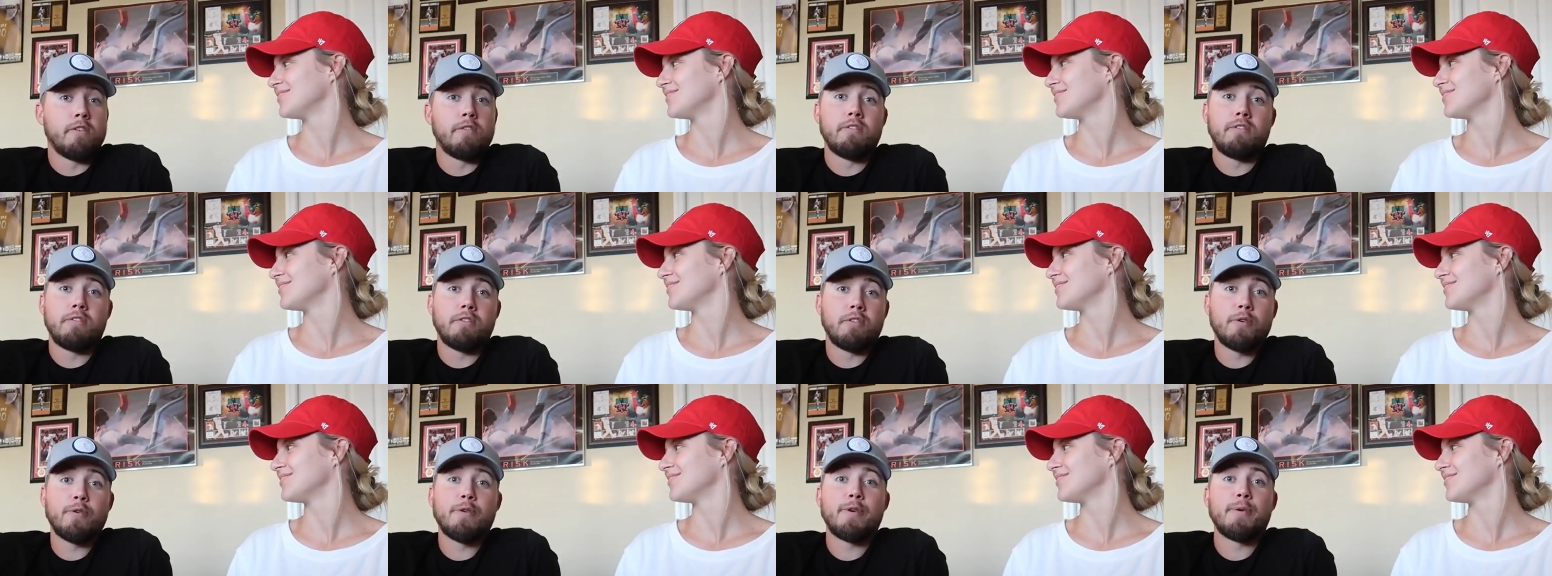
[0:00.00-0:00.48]
Speaker 1: Other
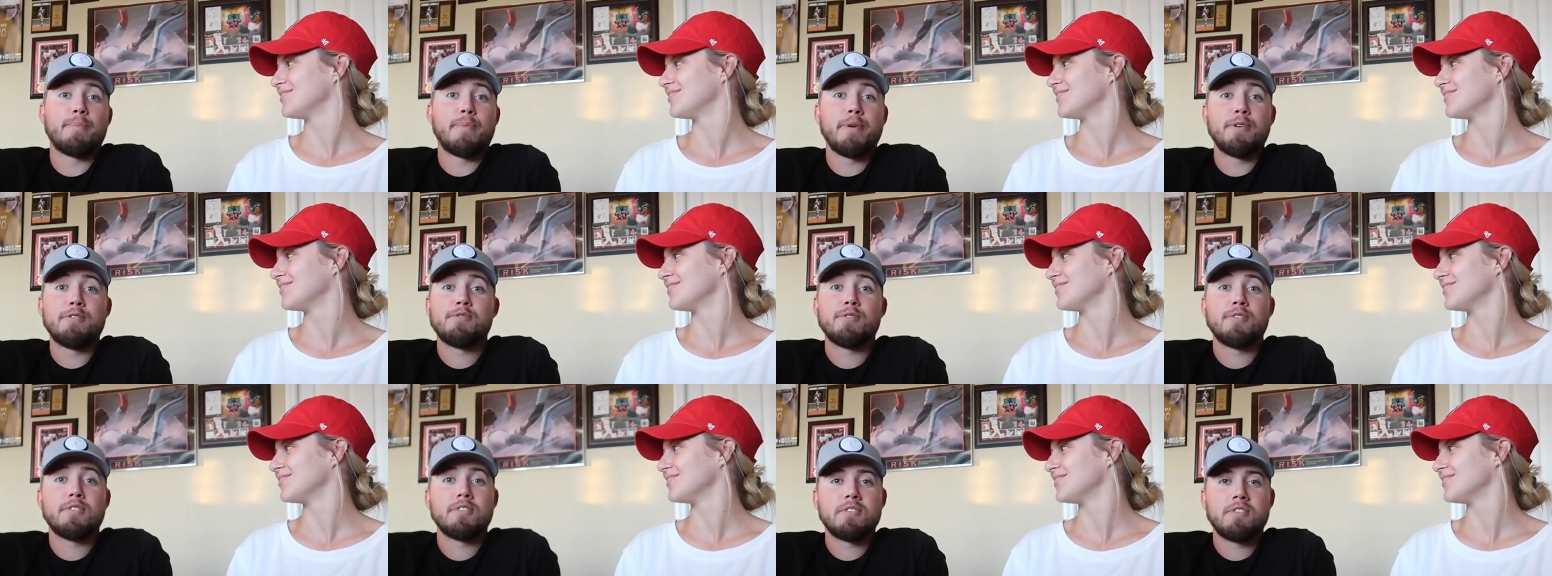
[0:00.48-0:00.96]
than go on
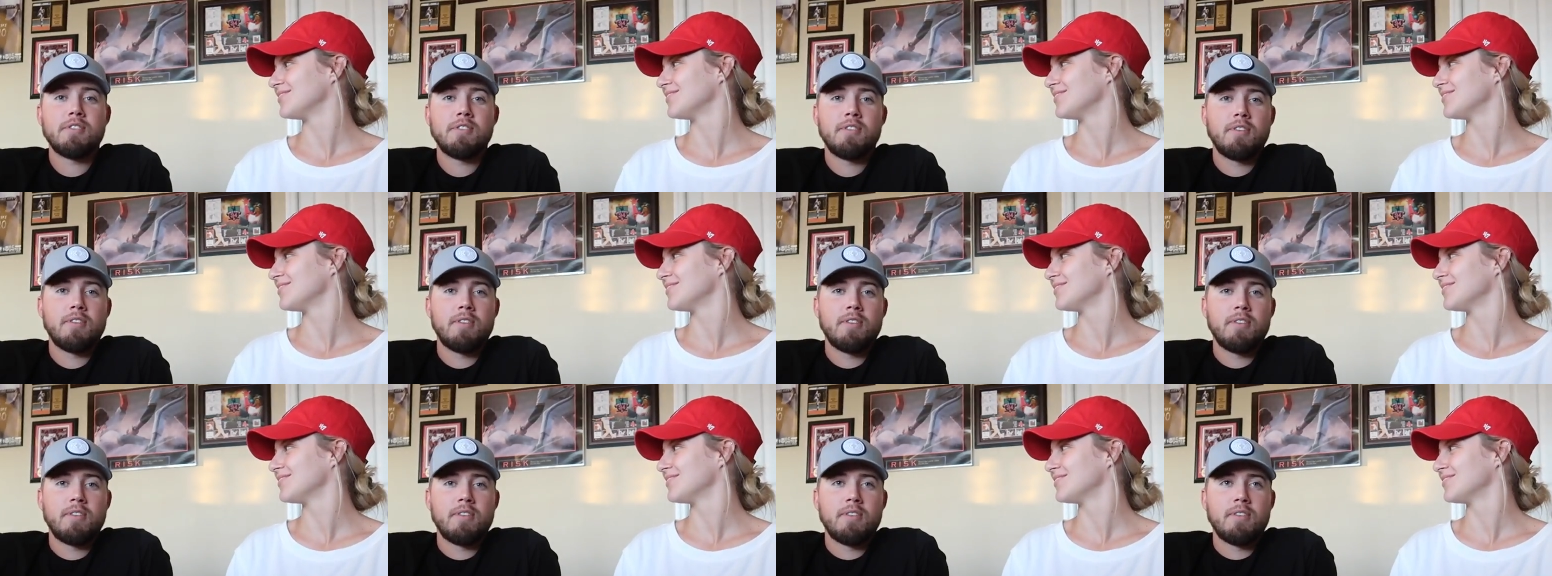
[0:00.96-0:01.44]
Pinterest?
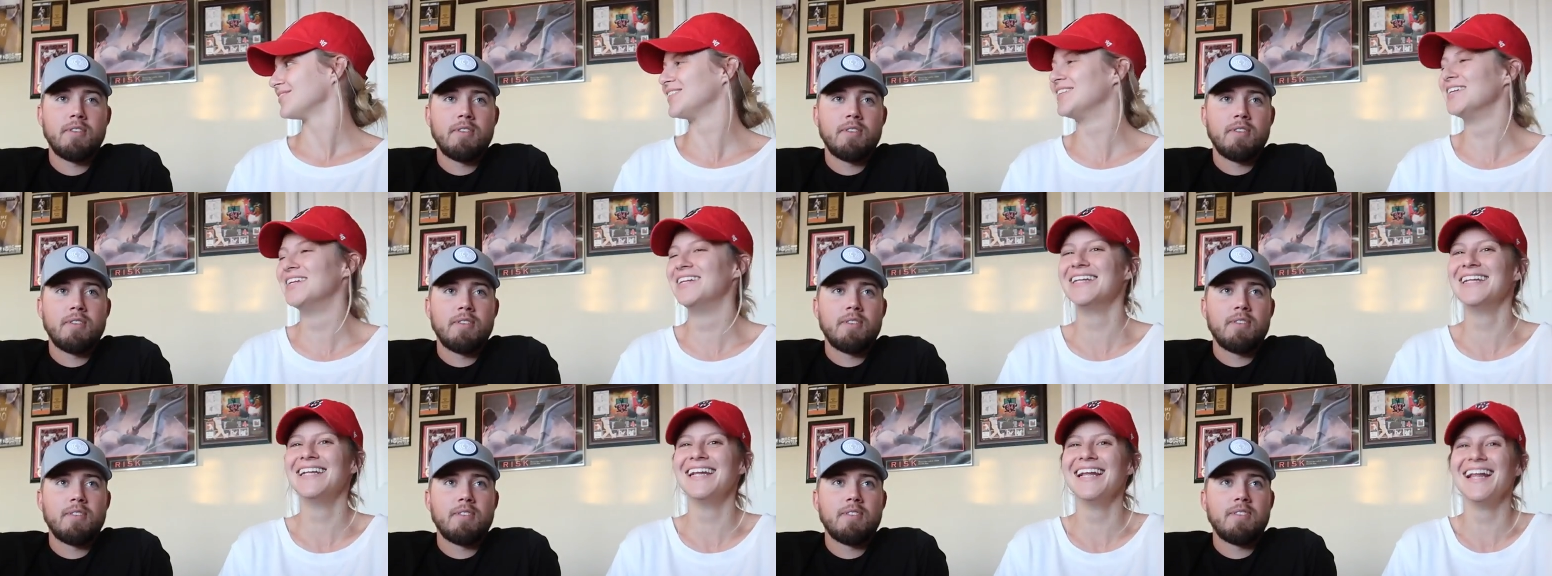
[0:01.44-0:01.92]

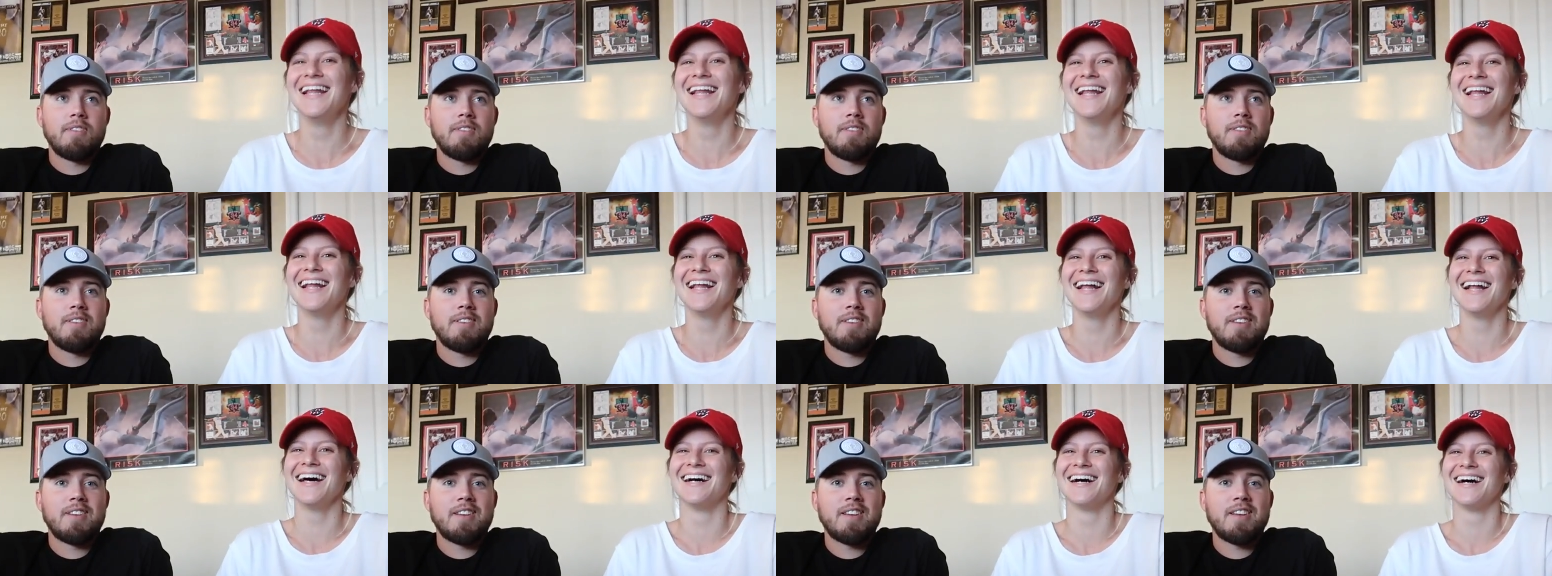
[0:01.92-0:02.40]

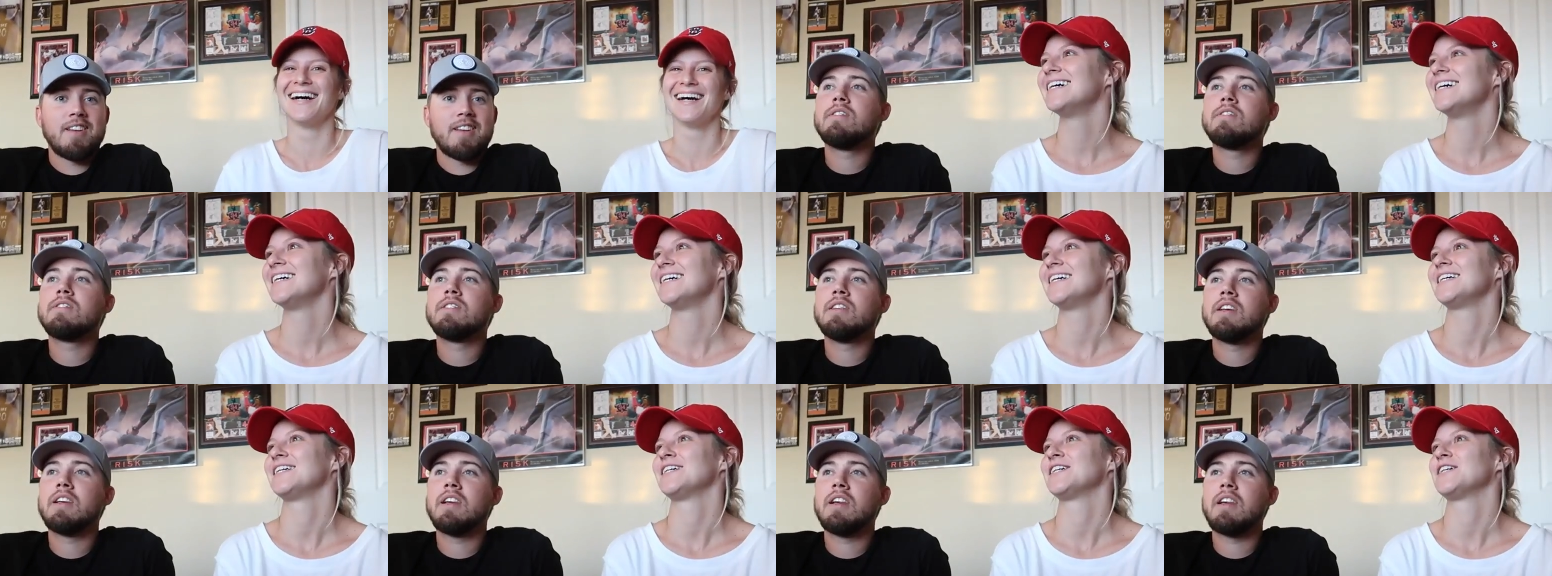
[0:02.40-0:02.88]

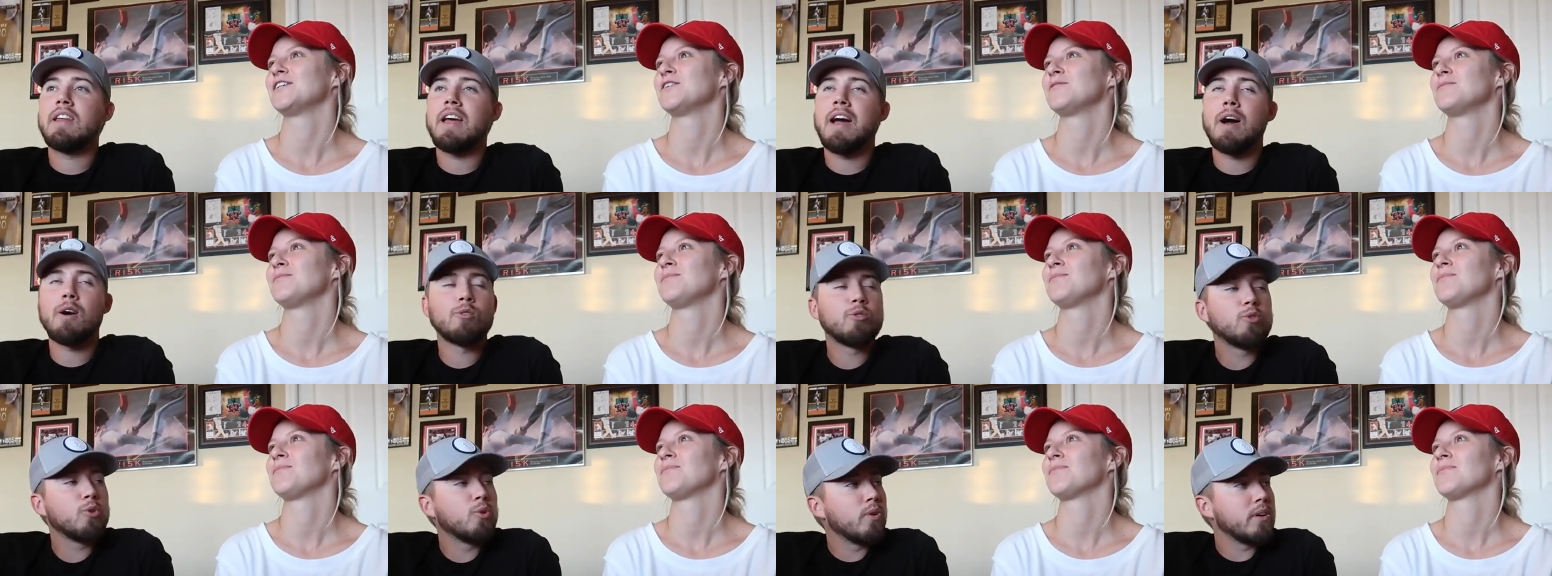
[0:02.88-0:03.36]
Is it an
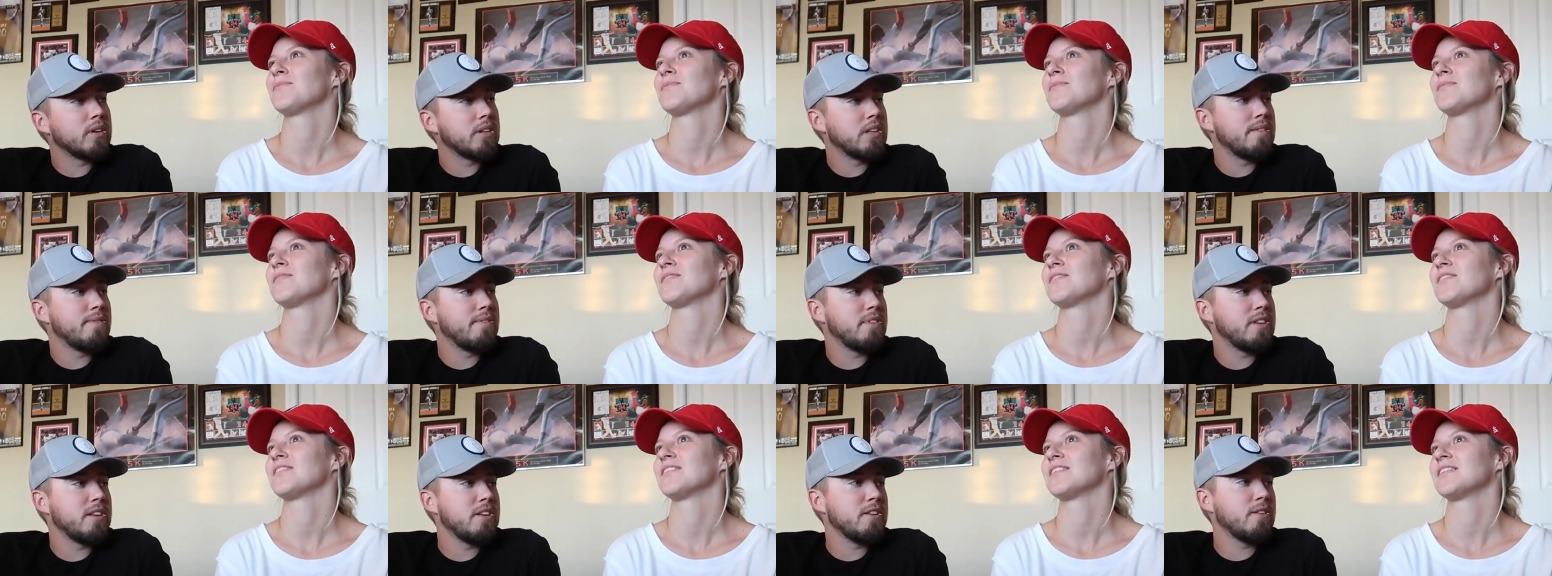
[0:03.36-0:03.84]
outdoor
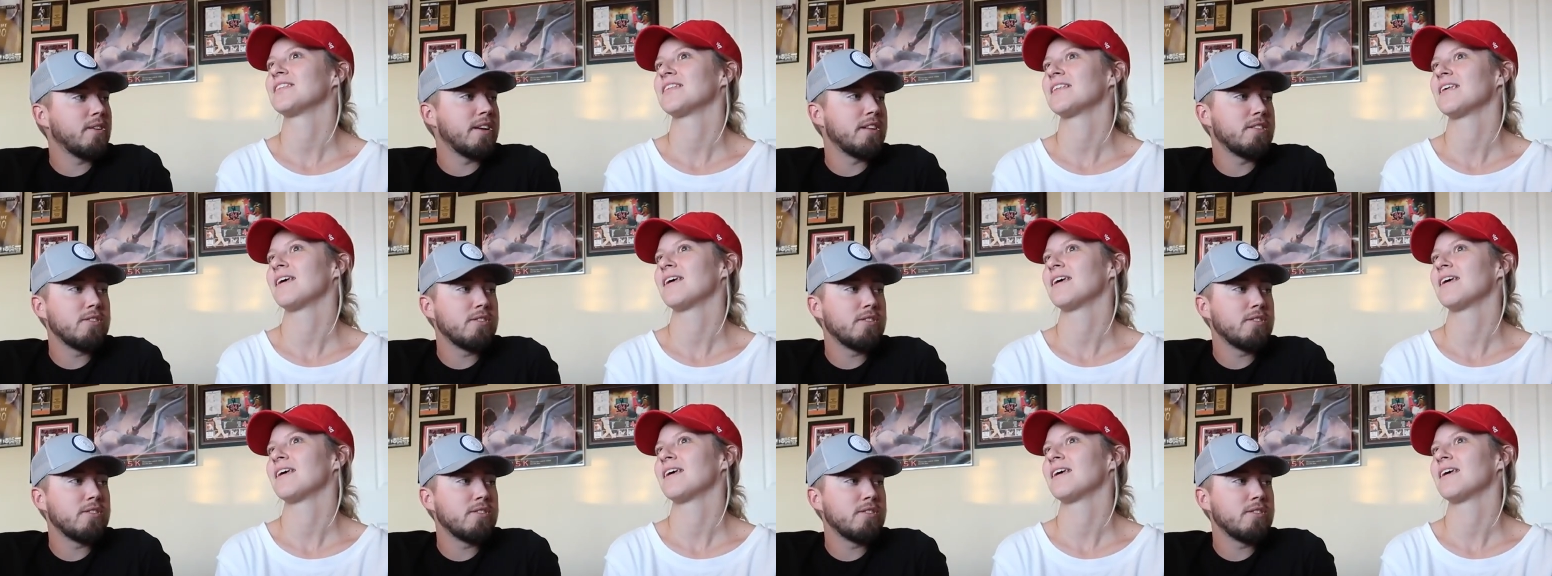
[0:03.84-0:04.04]
activity or